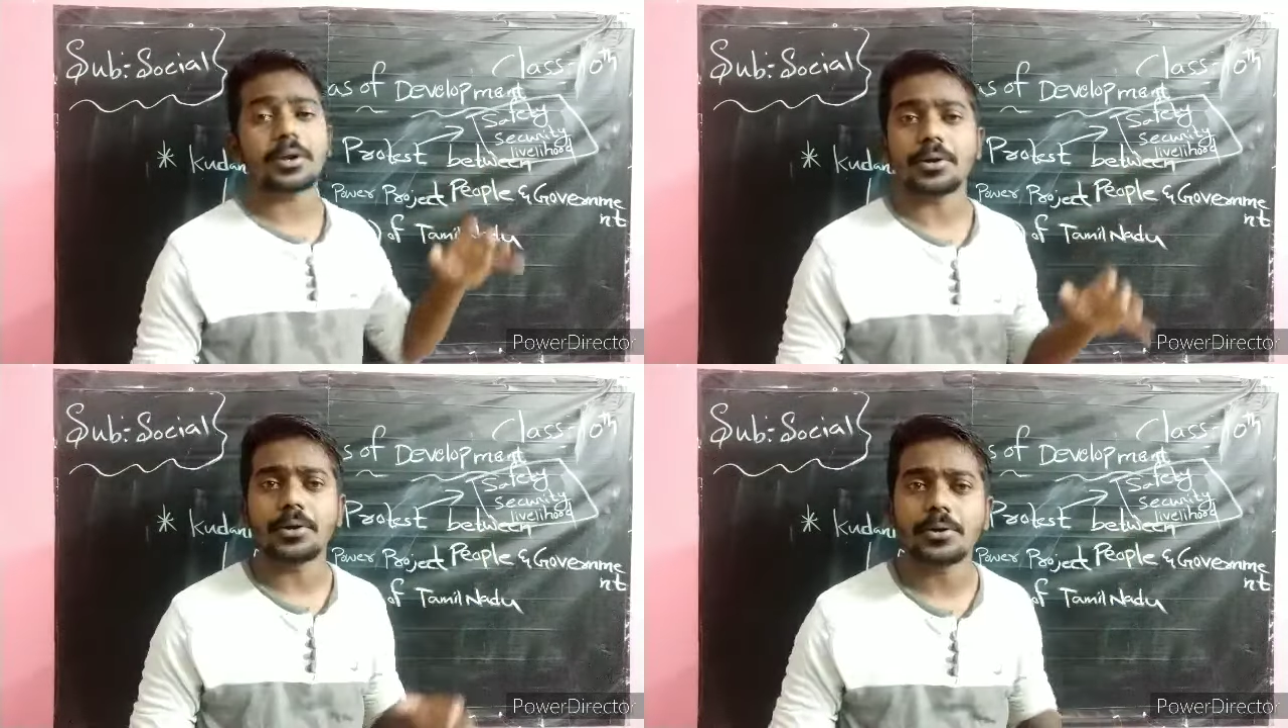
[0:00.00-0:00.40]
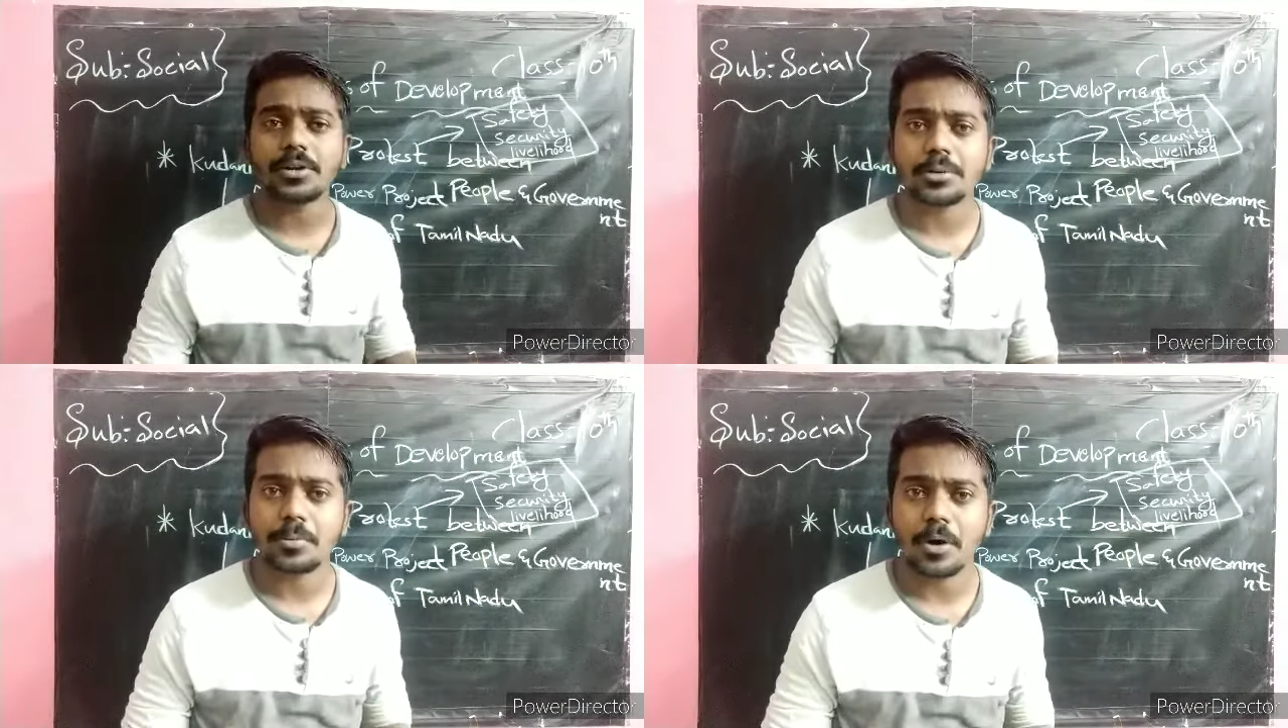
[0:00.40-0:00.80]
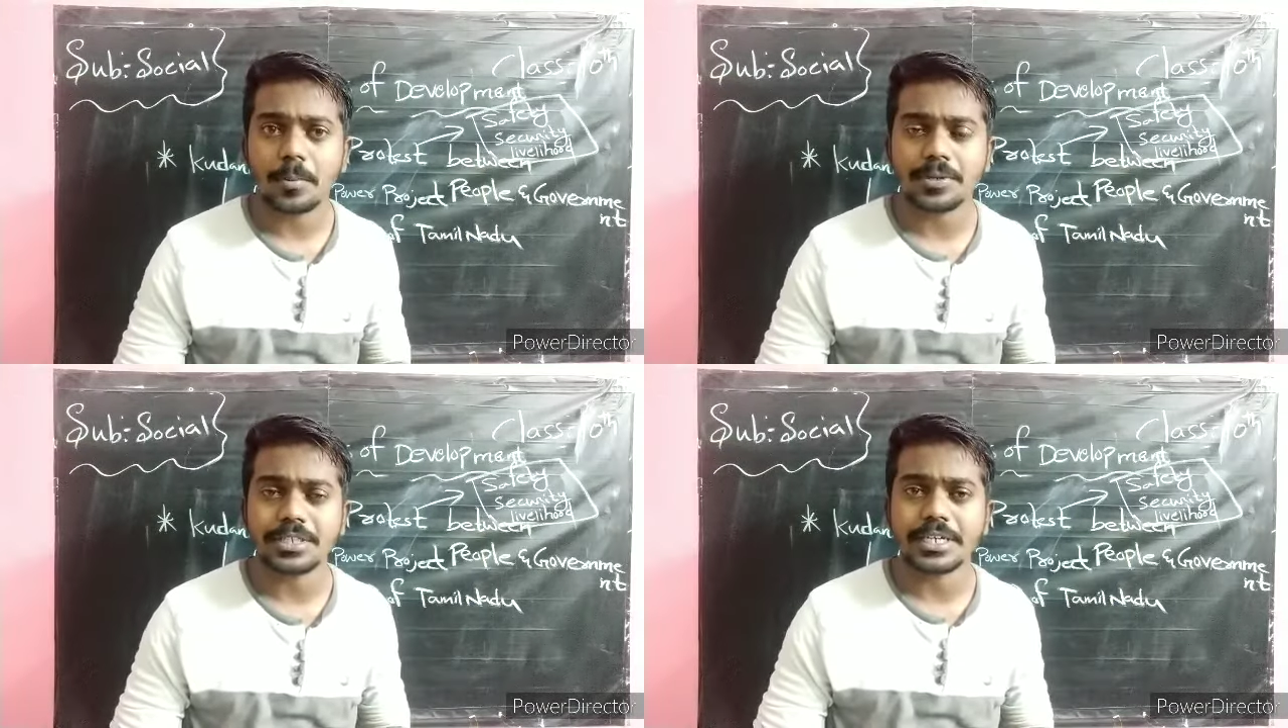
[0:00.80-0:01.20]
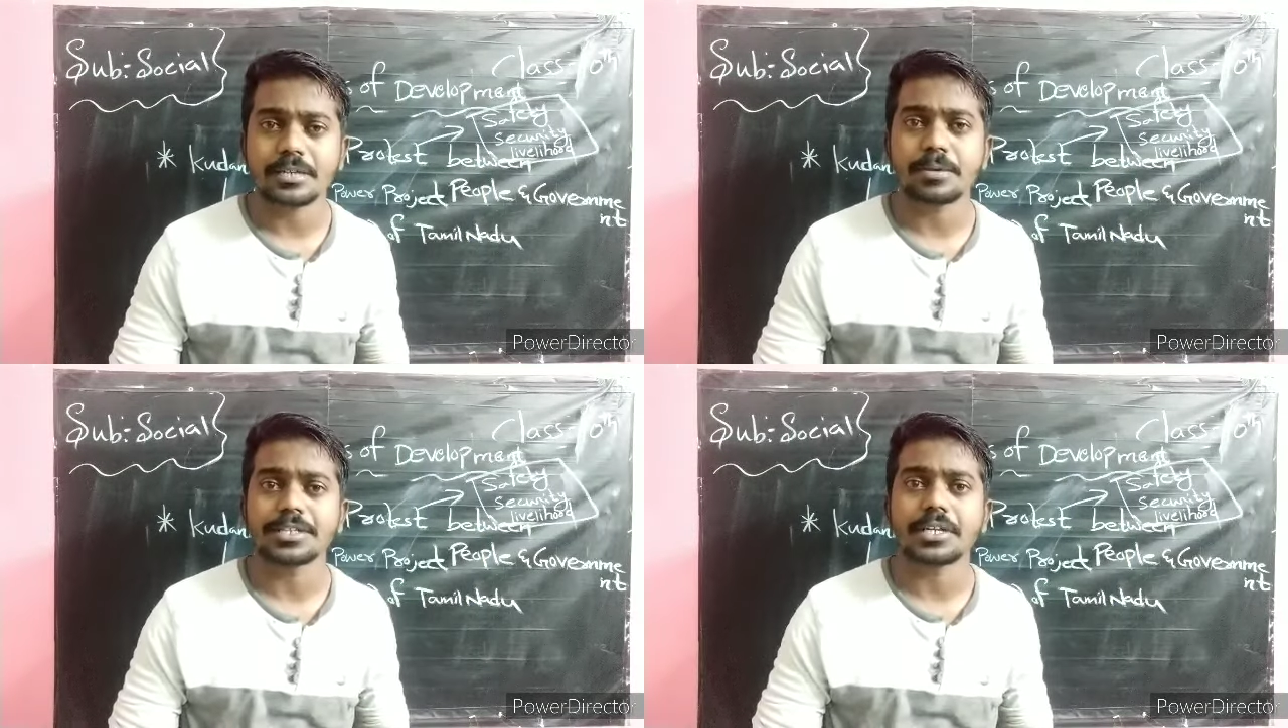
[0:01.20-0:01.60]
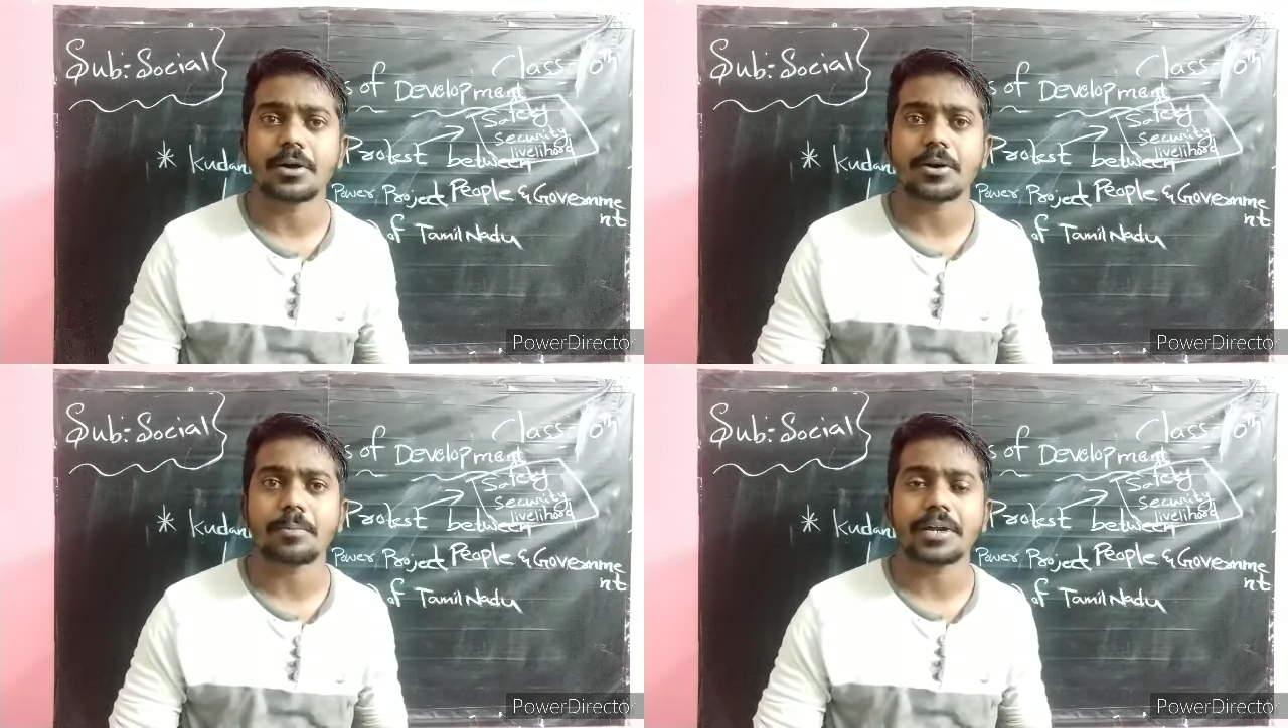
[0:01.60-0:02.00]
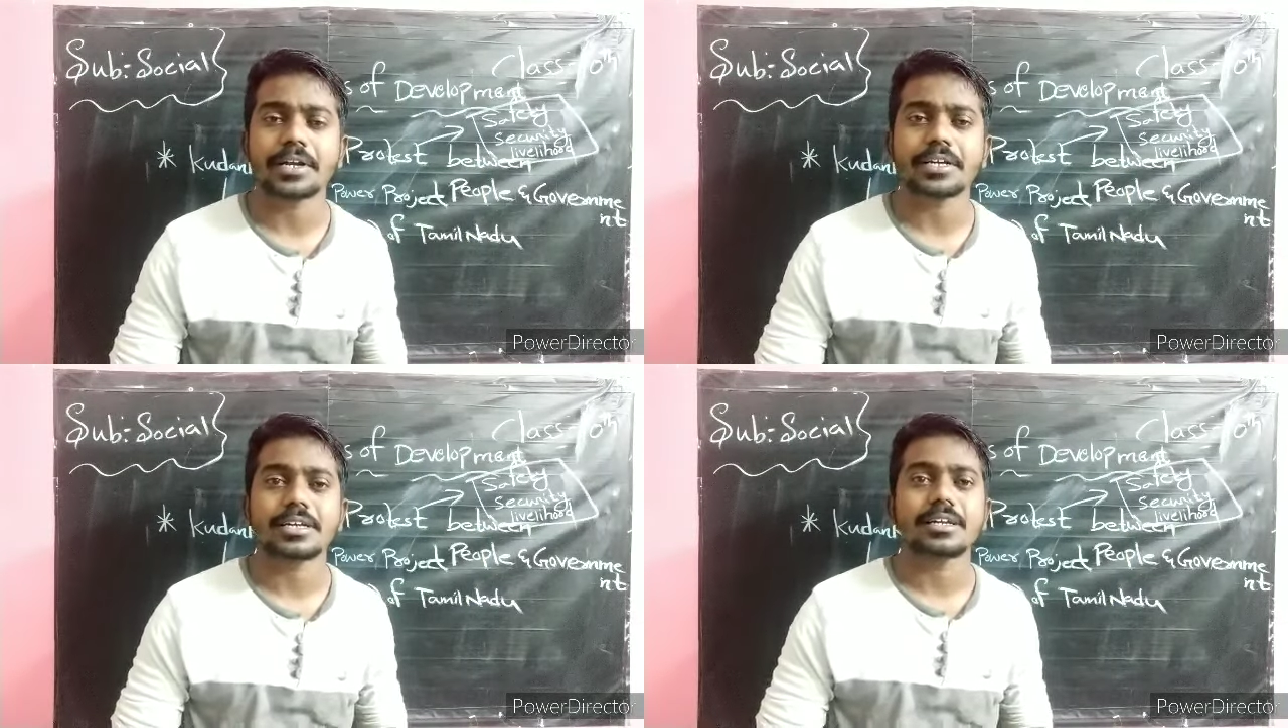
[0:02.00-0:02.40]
nuclear power project by the government?